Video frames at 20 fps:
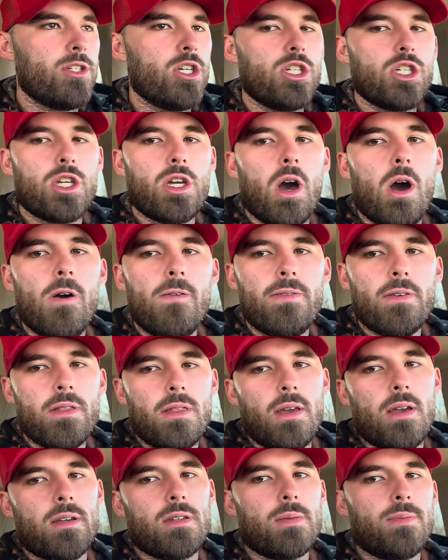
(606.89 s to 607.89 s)
Just go for
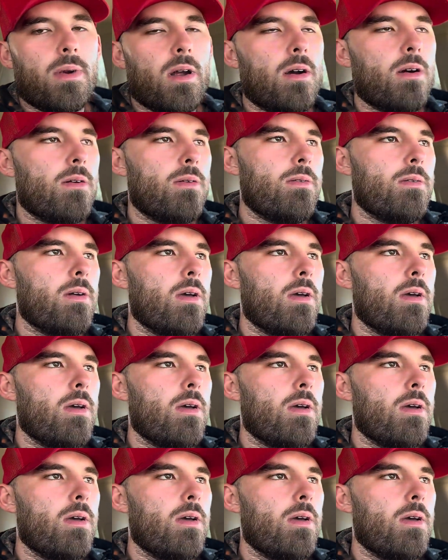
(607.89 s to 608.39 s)
things, bro.